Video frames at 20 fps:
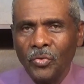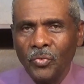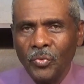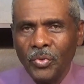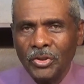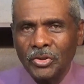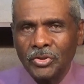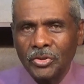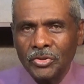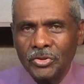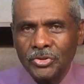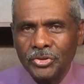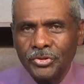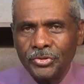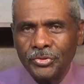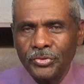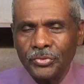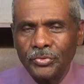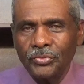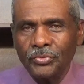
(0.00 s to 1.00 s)
with the
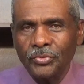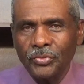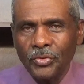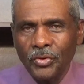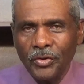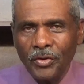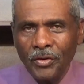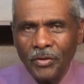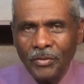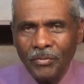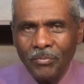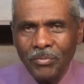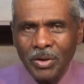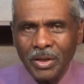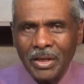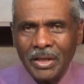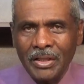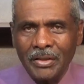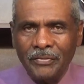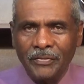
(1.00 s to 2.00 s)
true
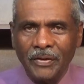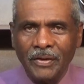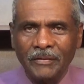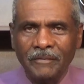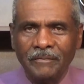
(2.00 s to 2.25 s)
believer.